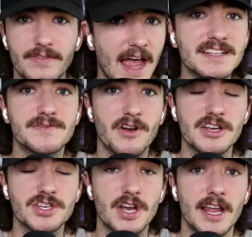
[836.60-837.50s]
That's
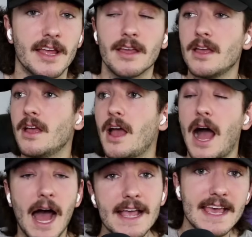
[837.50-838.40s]
frustrating.
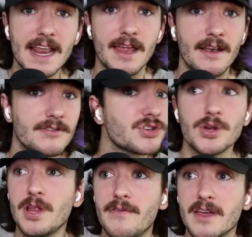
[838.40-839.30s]
I get it.
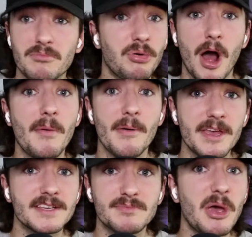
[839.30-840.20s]
Treliving
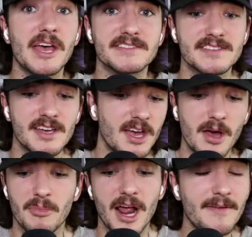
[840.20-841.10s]
probably is pissed.
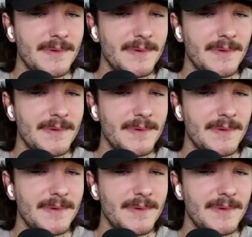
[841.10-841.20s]
But